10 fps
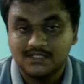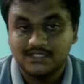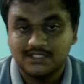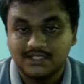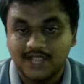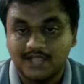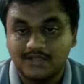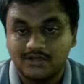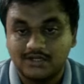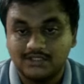that
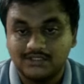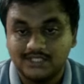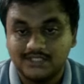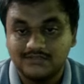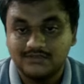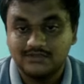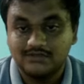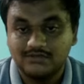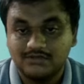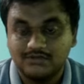icon, then you are
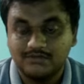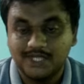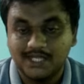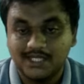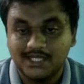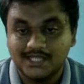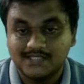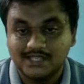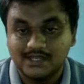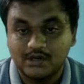going to make it
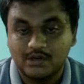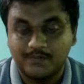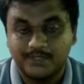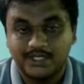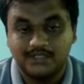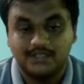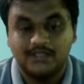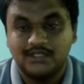as a component.